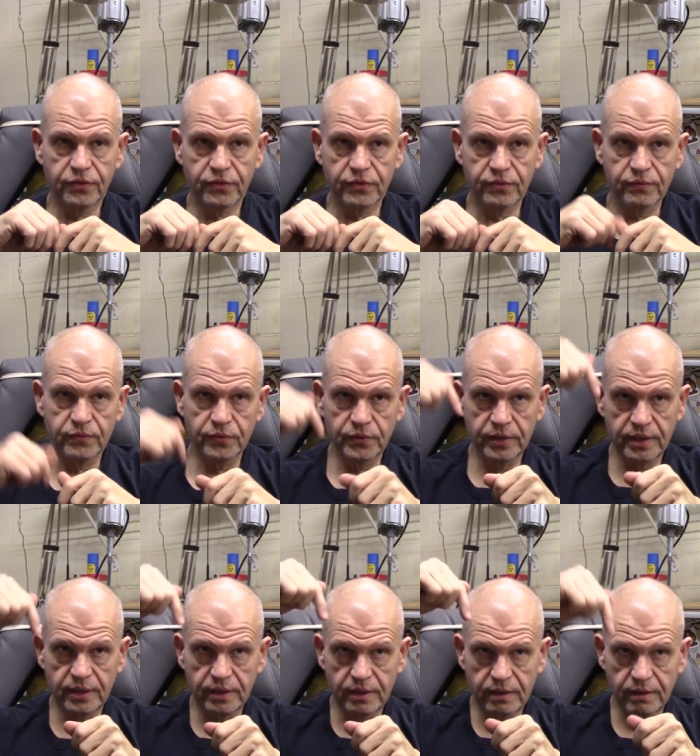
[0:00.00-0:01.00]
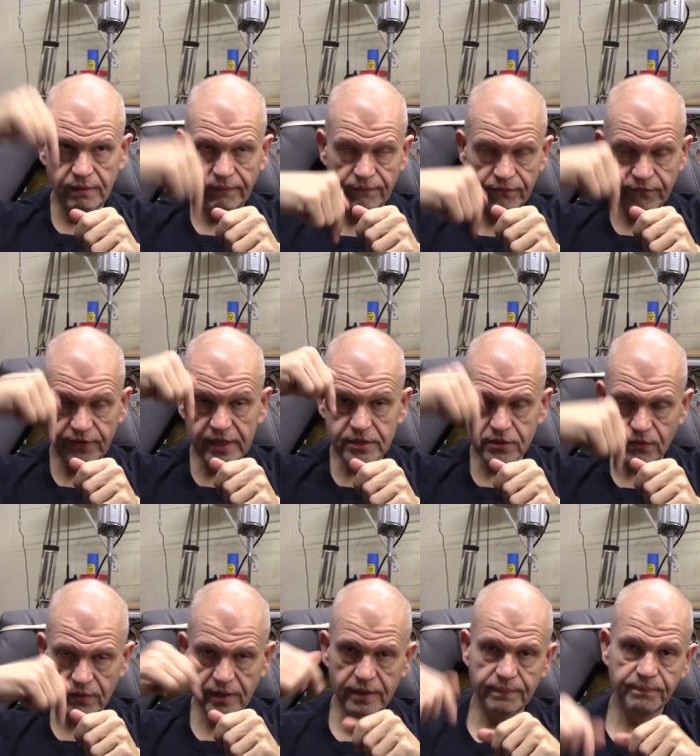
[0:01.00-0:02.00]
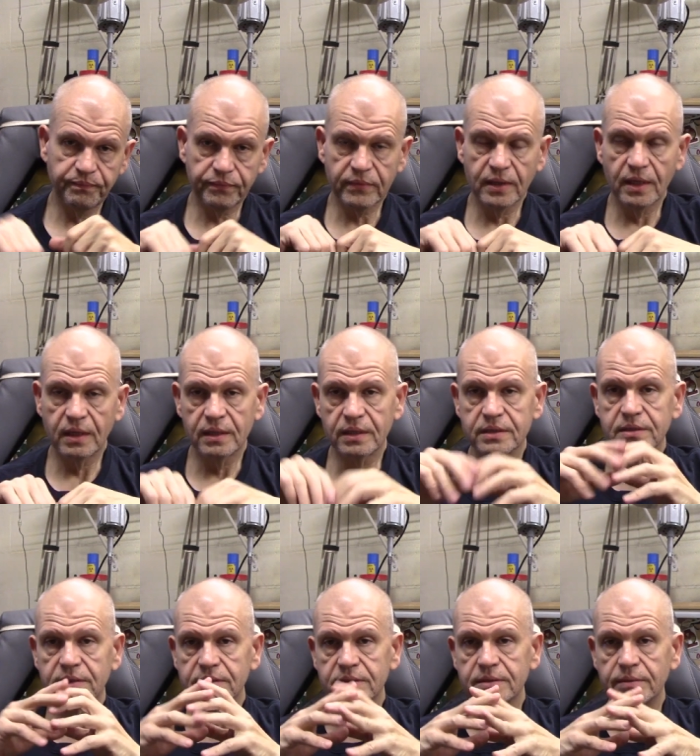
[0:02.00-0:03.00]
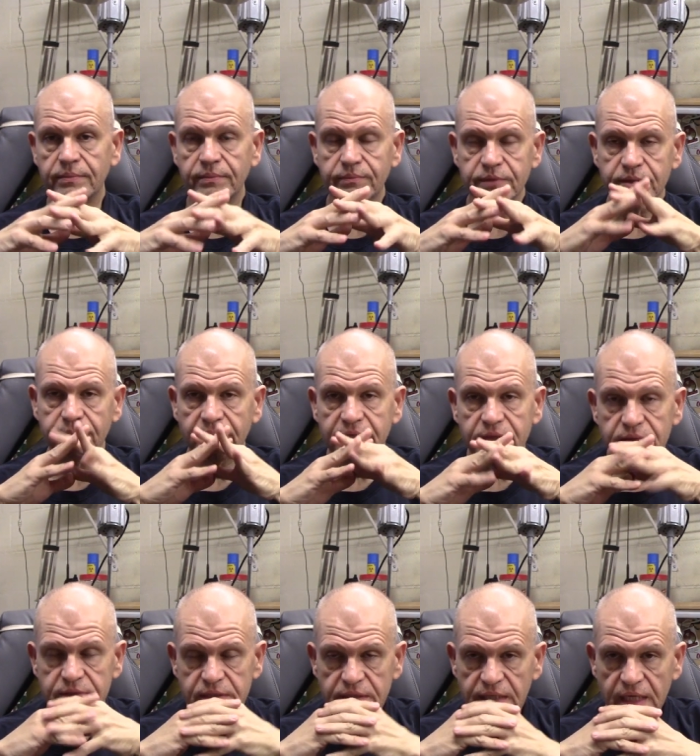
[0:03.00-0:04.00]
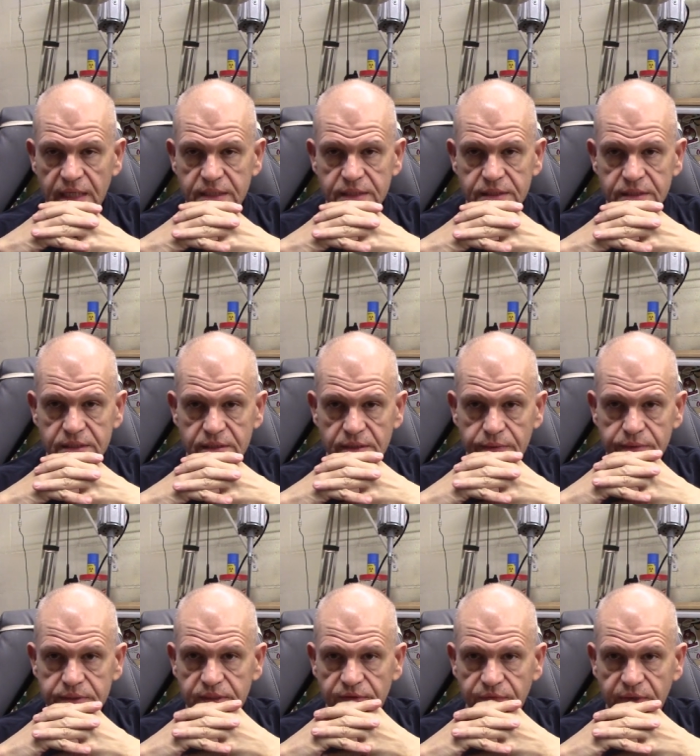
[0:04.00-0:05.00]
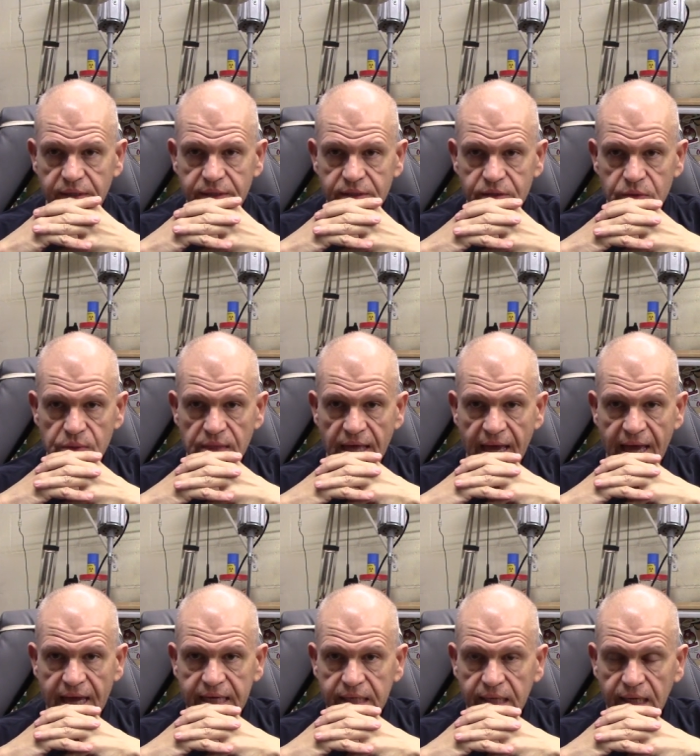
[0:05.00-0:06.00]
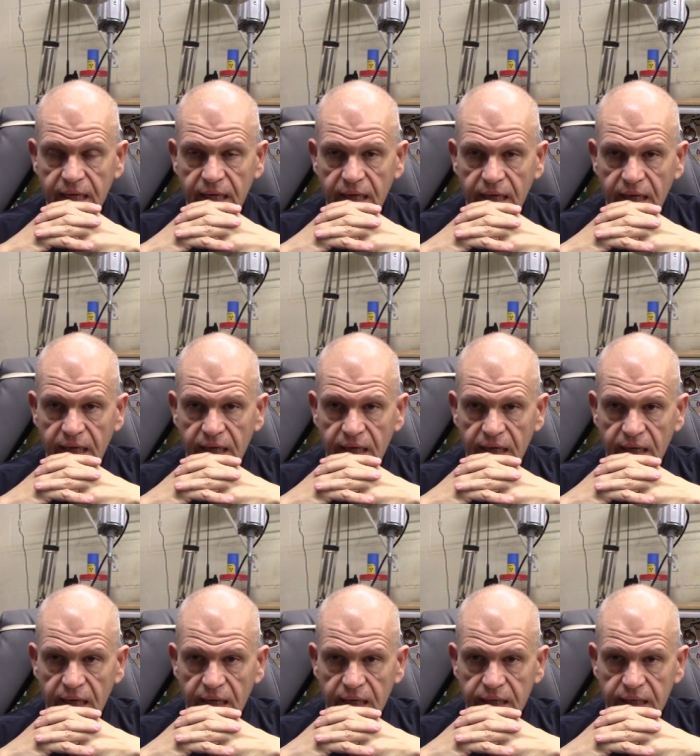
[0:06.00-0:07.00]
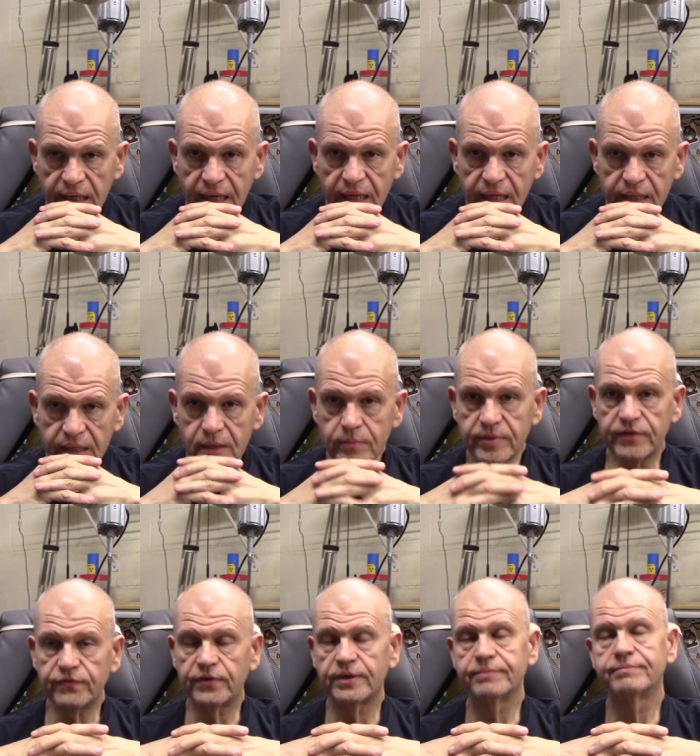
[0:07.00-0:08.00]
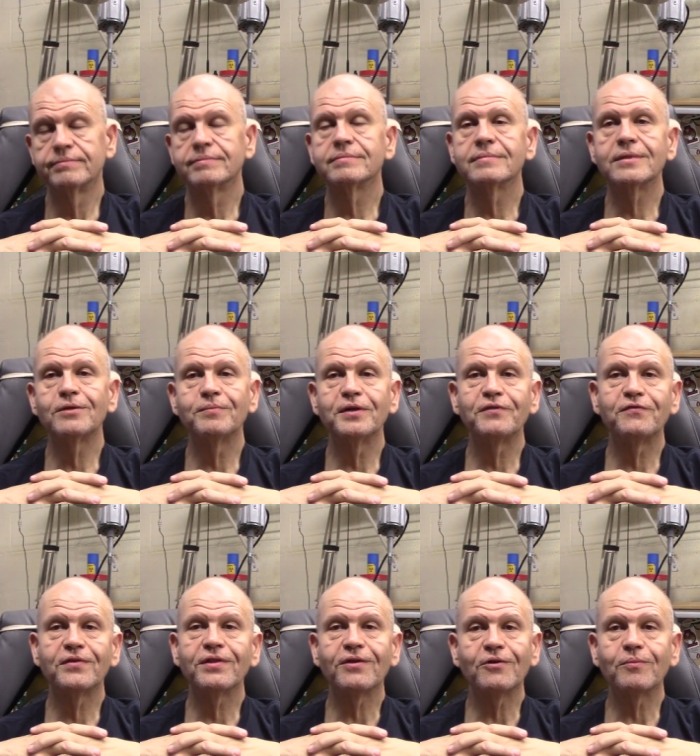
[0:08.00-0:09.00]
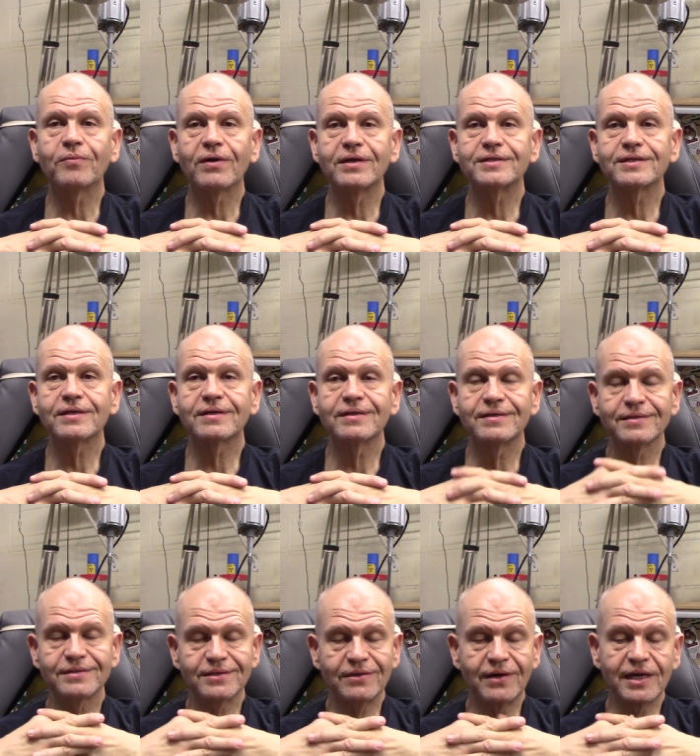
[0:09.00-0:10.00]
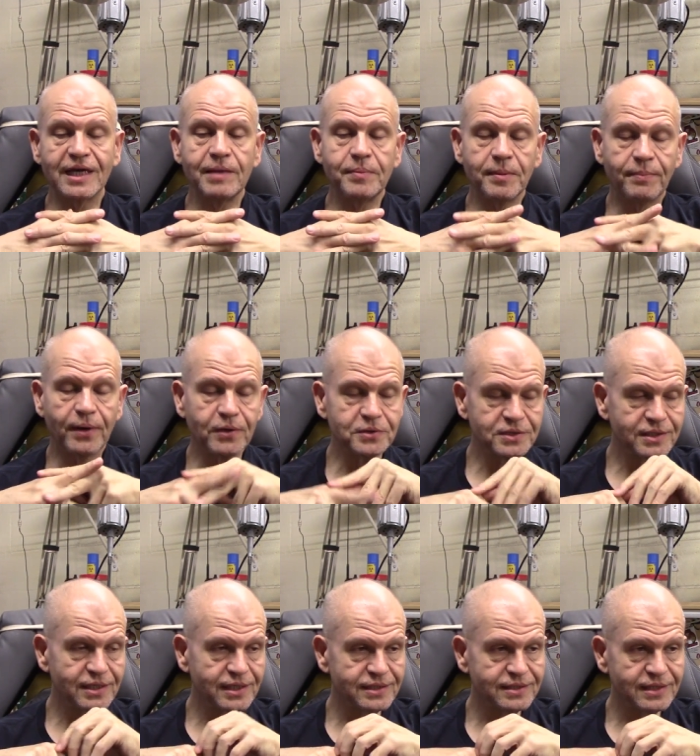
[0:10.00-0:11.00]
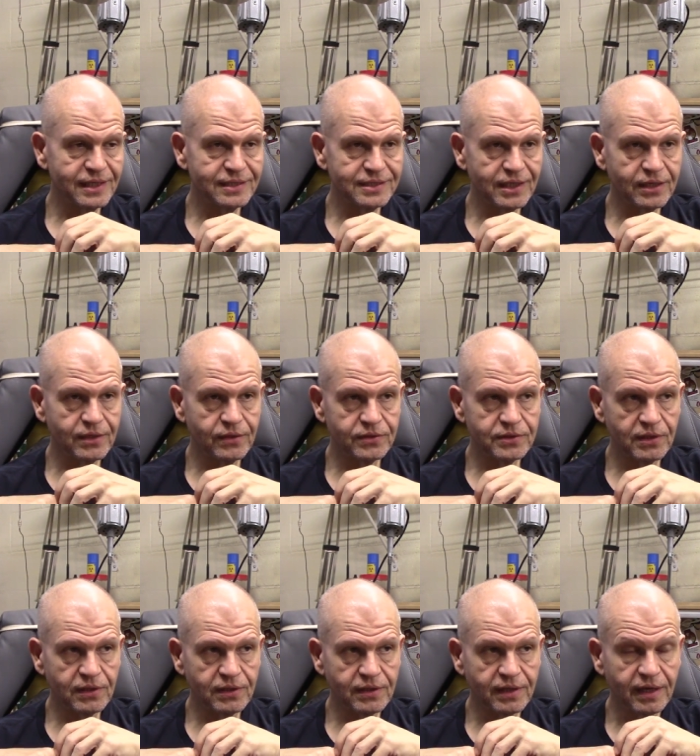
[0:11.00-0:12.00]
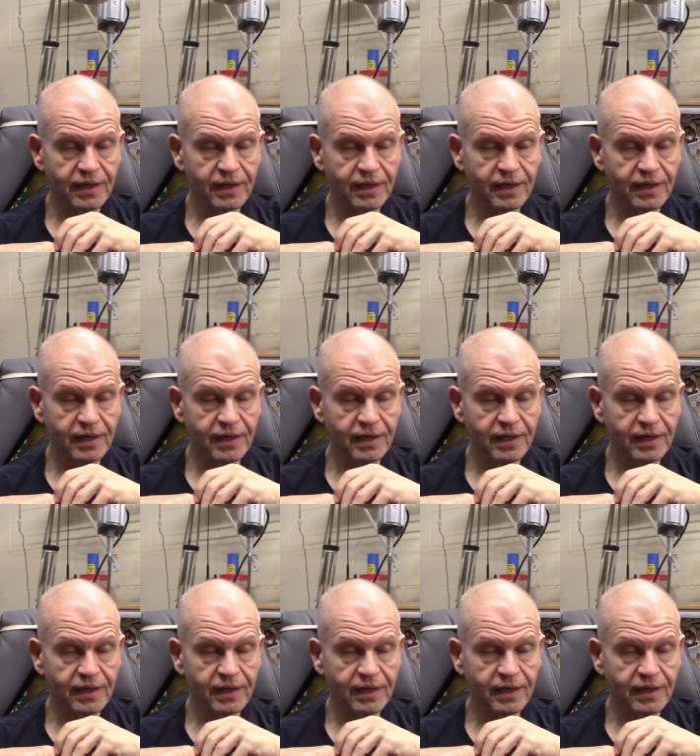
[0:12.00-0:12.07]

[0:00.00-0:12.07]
through the face grain to make those connections. So we'll see if we can do that. And yeah, it'll be fun. It'll be a fun little project. So I'll keep you posted as that goes along.